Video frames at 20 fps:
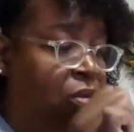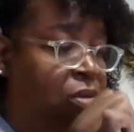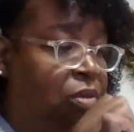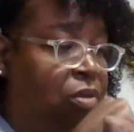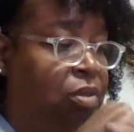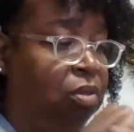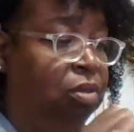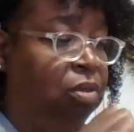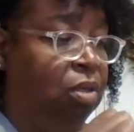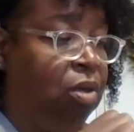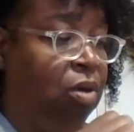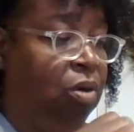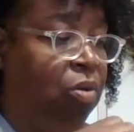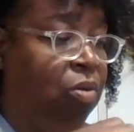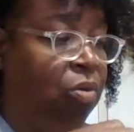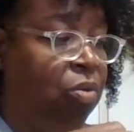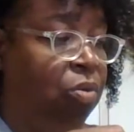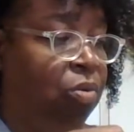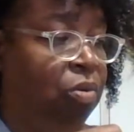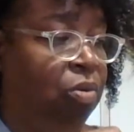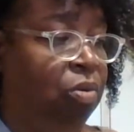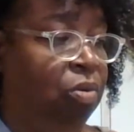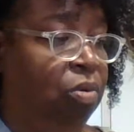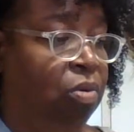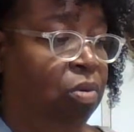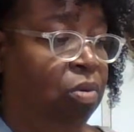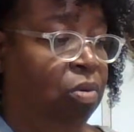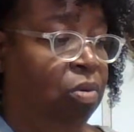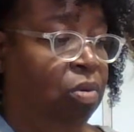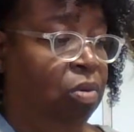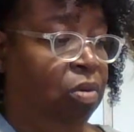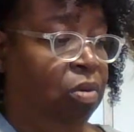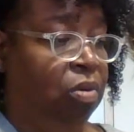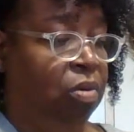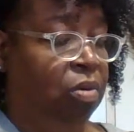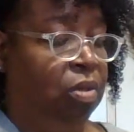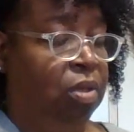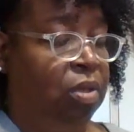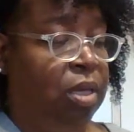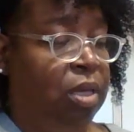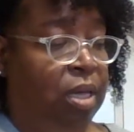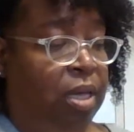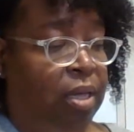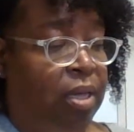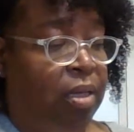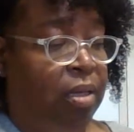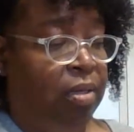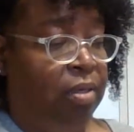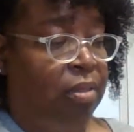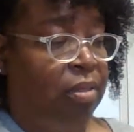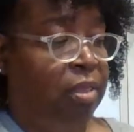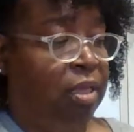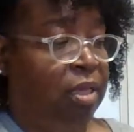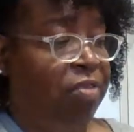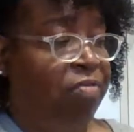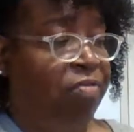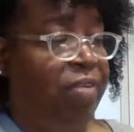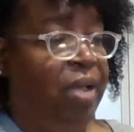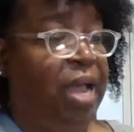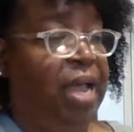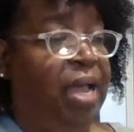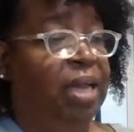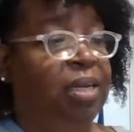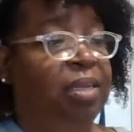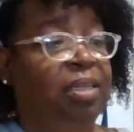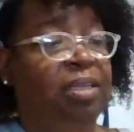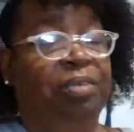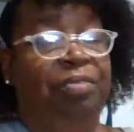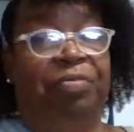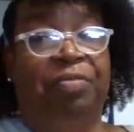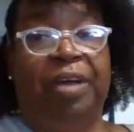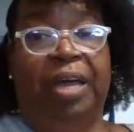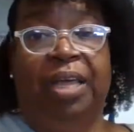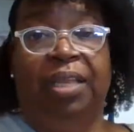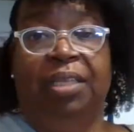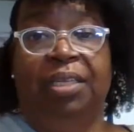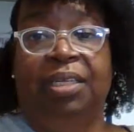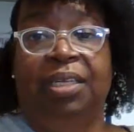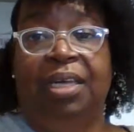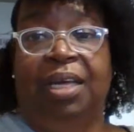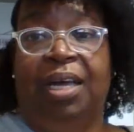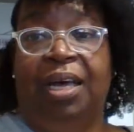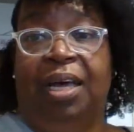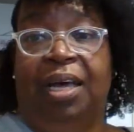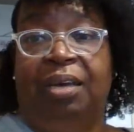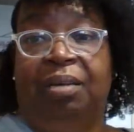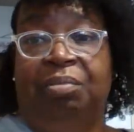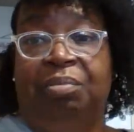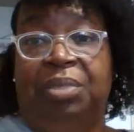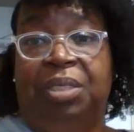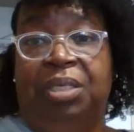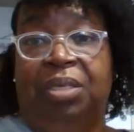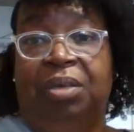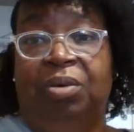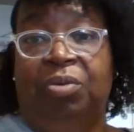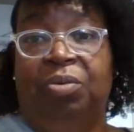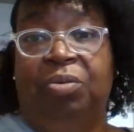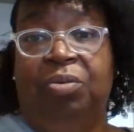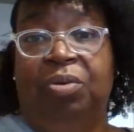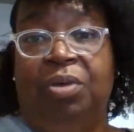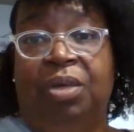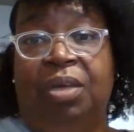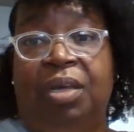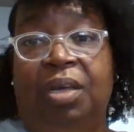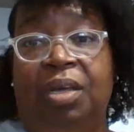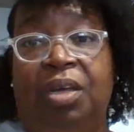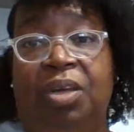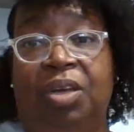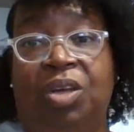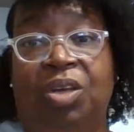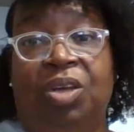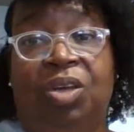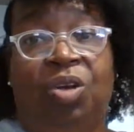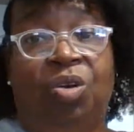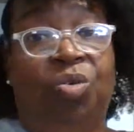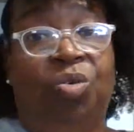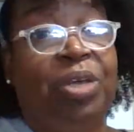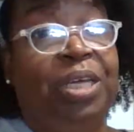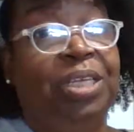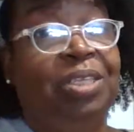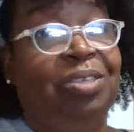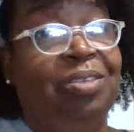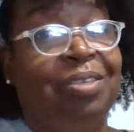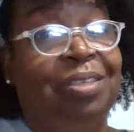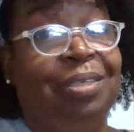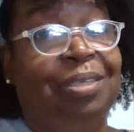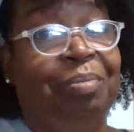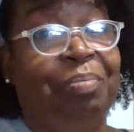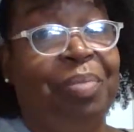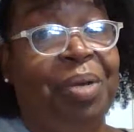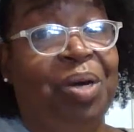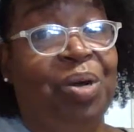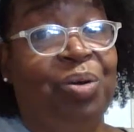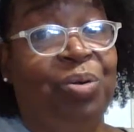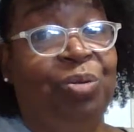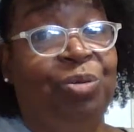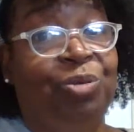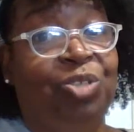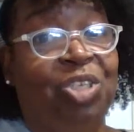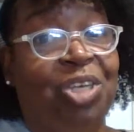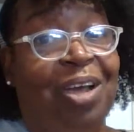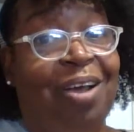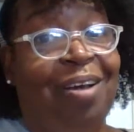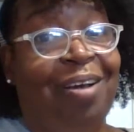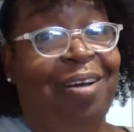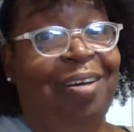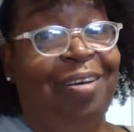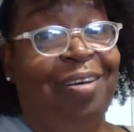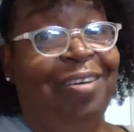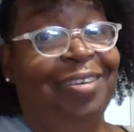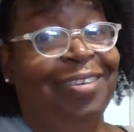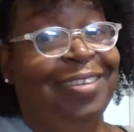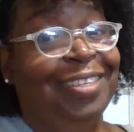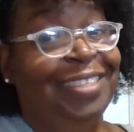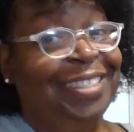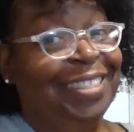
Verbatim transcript: So, yeah, they finally, finally got them. So, go get you some bowls, y'all.